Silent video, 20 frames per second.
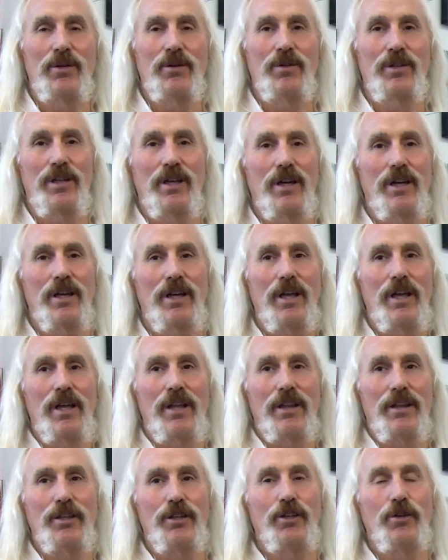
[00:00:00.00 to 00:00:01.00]
on the
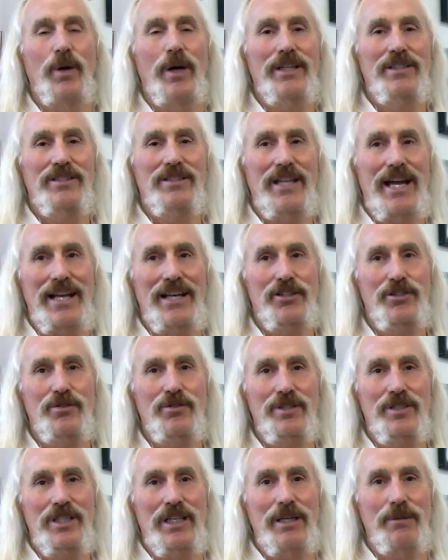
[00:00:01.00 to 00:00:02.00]
U.S.
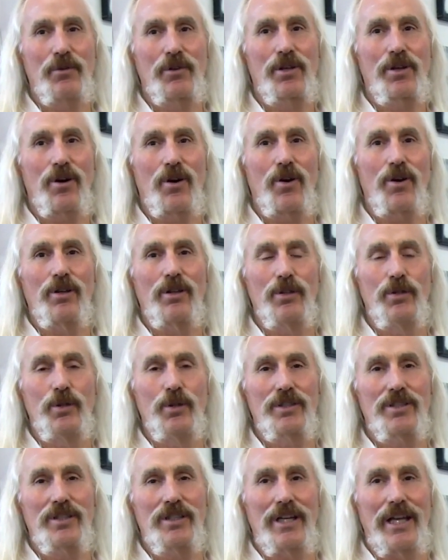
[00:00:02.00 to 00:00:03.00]
national team with Carl
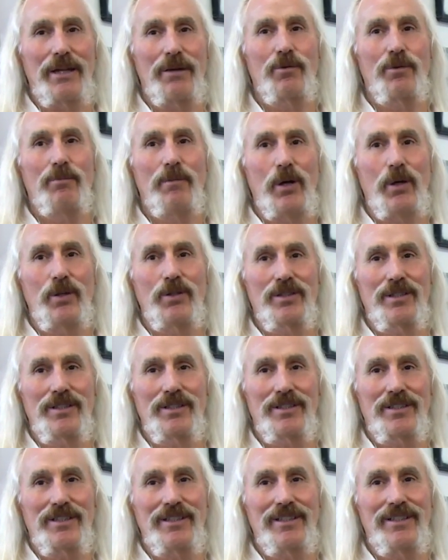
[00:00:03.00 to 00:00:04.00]
Lewis and Edwin
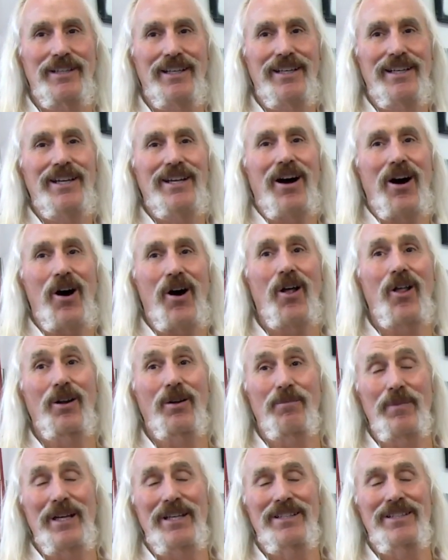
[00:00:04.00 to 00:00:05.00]
Moses and all our
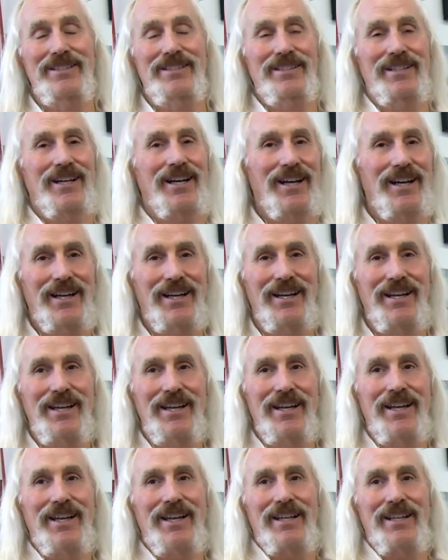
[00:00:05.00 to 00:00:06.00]
best
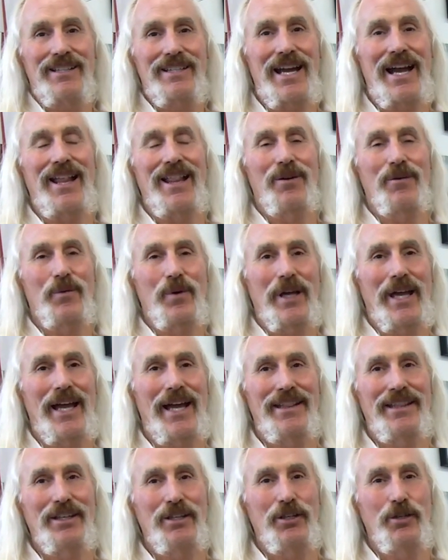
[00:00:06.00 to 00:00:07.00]
talent we
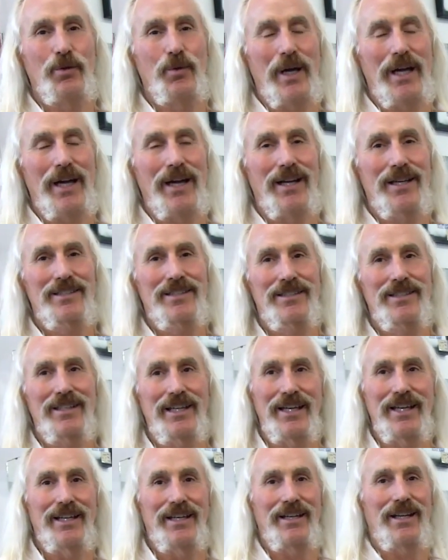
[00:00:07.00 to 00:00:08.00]
had in the U.S.,
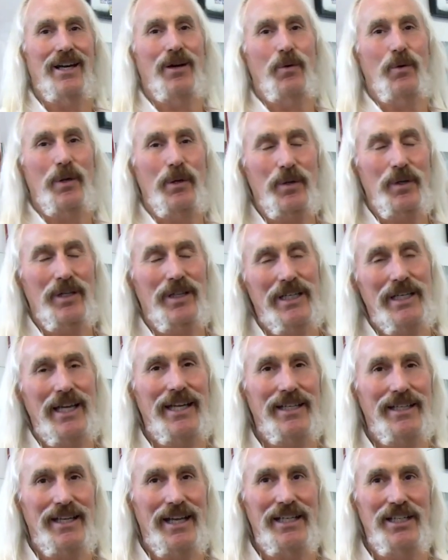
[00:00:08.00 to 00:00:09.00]
and we were in the
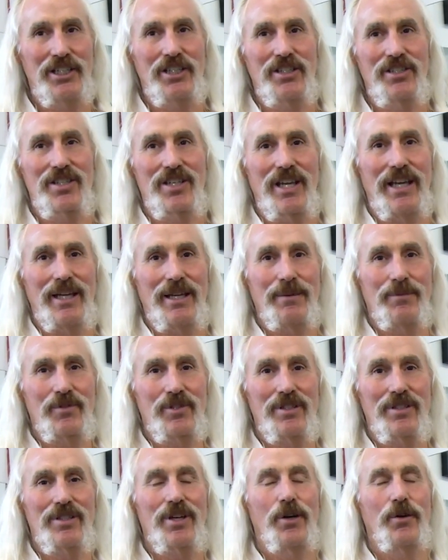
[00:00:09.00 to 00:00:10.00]
8 Nations games
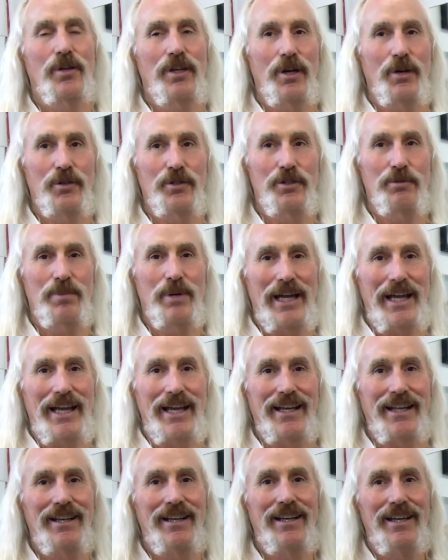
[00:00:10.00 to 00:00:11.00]
in Tokyo,
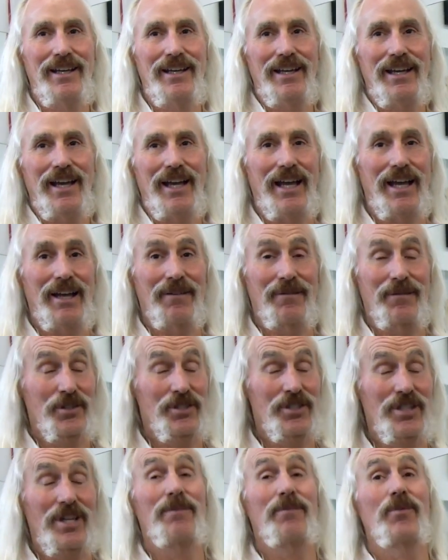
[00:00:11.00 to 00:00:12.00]
Japan. And for
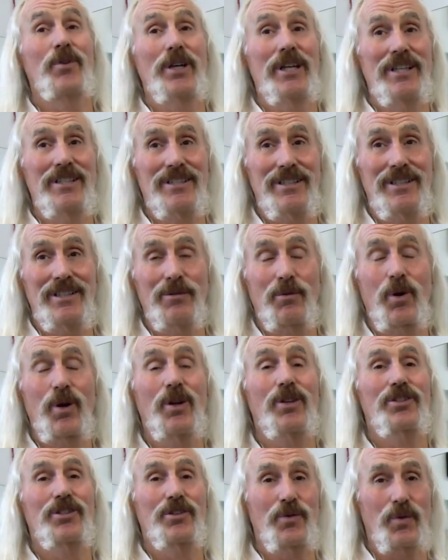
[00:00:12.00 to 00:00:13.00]
some reason, the
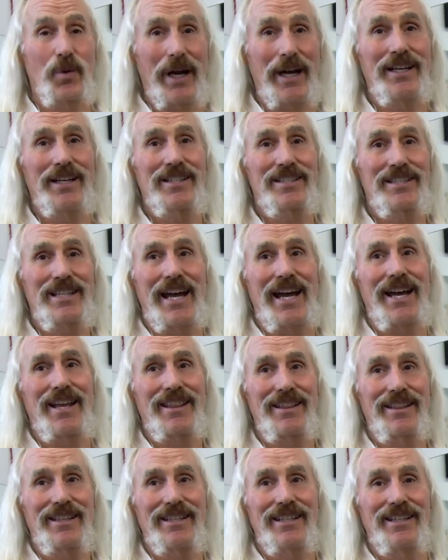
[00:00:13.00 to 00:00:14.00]
world's greatest
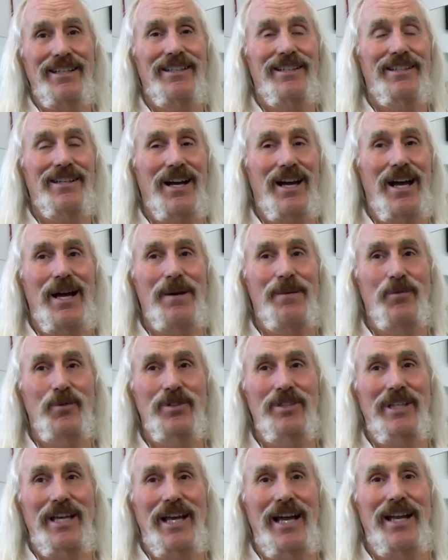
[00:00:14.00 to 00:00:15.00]
athlete at the time
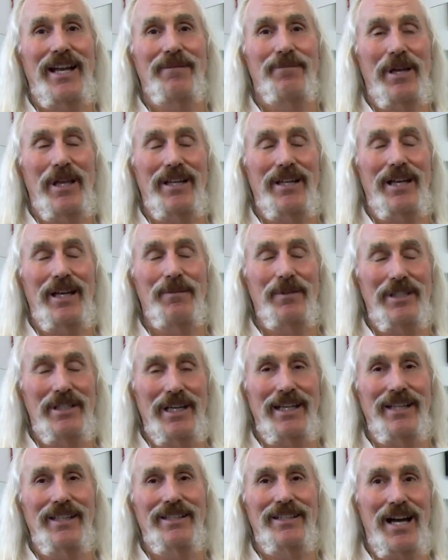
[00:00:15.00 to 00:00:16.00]
was a guy by the name of
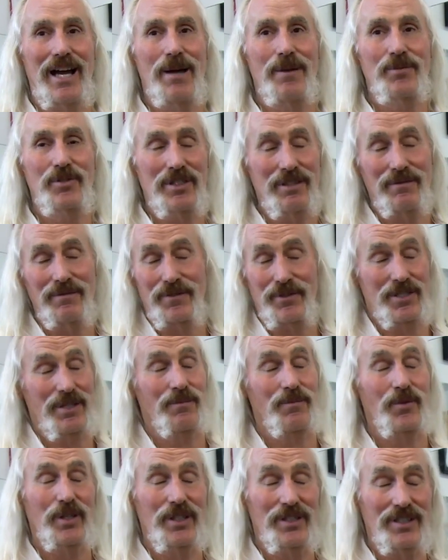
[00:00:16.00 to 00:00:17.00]
Daley Thompson, and for
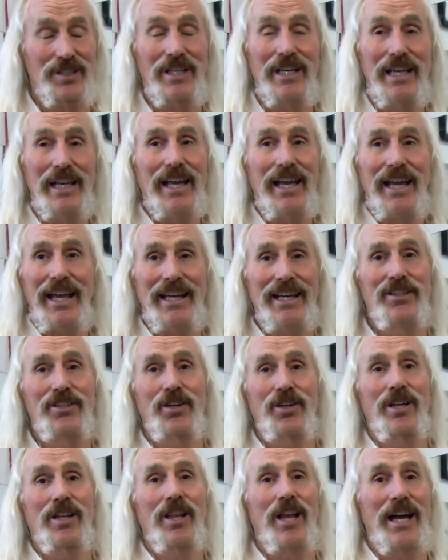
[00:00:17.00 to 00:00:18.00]
some reason, he
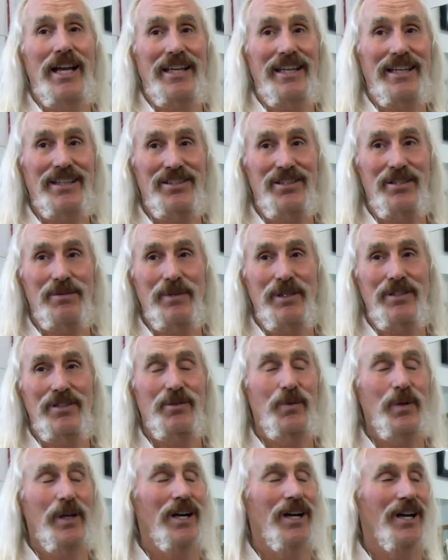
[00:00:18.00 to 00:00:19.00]
took a liking to me. So
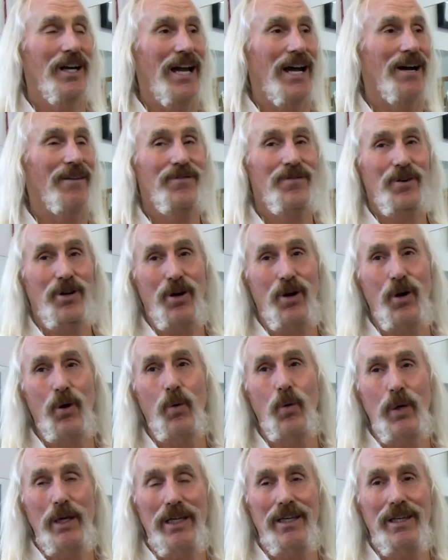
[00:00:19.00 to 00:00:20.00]
we hung out for a whole
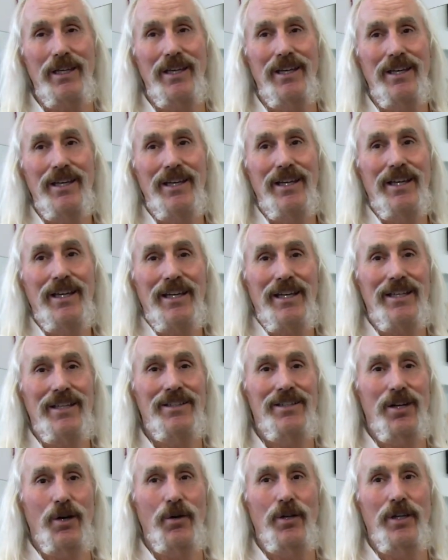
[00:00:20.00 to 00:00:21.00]
week, in
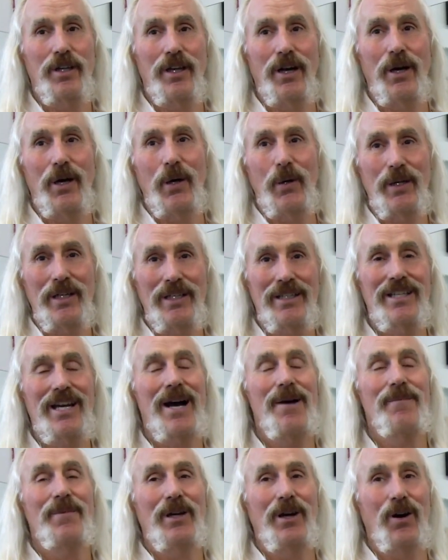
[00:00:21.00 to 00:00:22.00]
Tokyo, and he
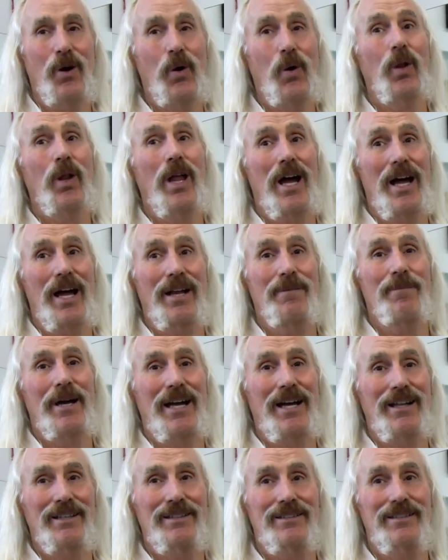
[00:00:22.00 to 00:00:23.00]
taught me a whole lot
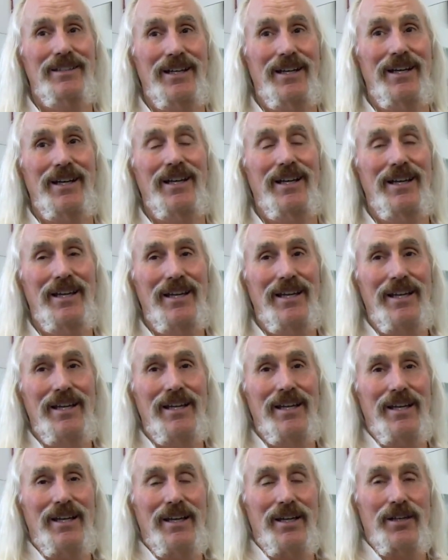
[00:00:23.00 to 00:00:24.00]
about
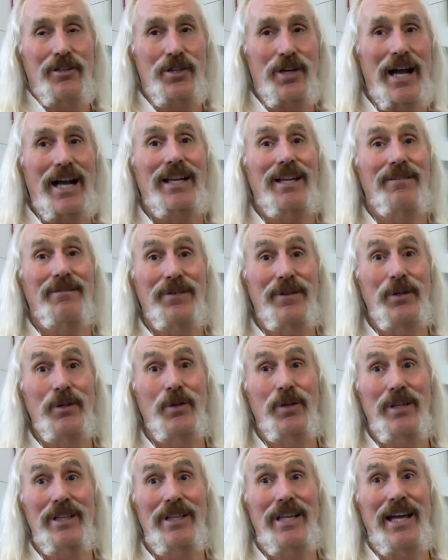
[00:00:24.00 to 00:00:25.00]
track and
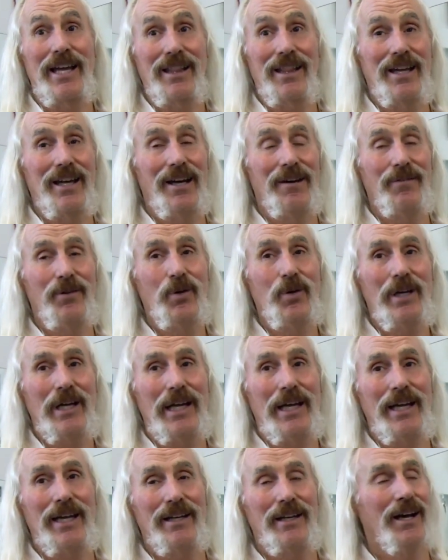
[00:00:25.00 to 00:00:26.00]
field at that level.
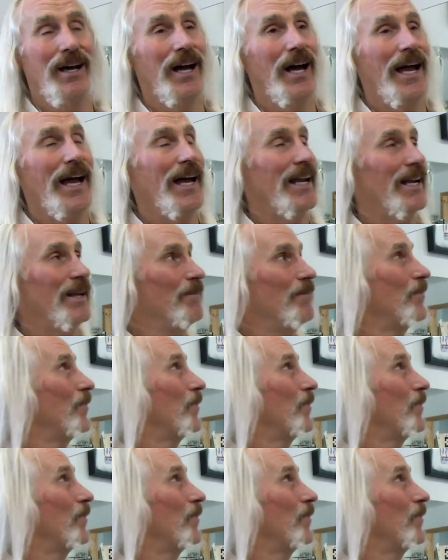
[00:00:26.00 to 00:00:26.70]
And I had him